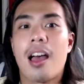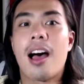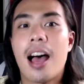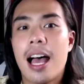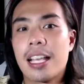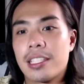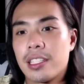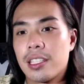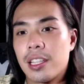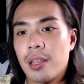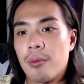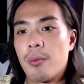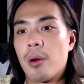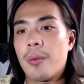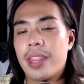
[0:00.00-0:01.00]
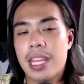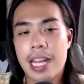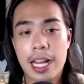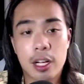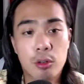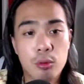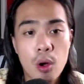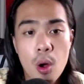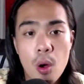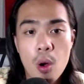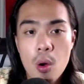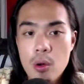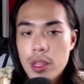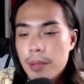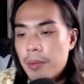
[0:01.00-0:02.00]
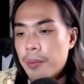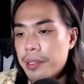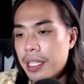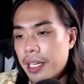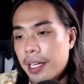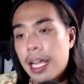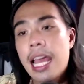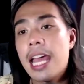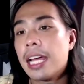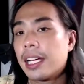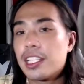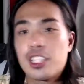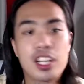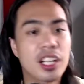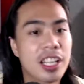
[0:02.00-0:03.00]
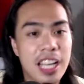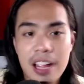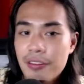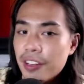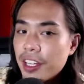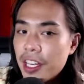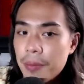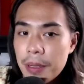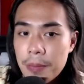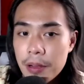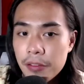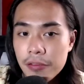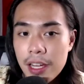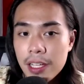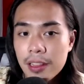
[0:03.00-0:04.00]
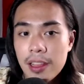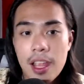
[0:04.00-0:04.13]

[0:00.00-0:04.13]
as the moment that I grow, the moment that because you're never gonna be perfect.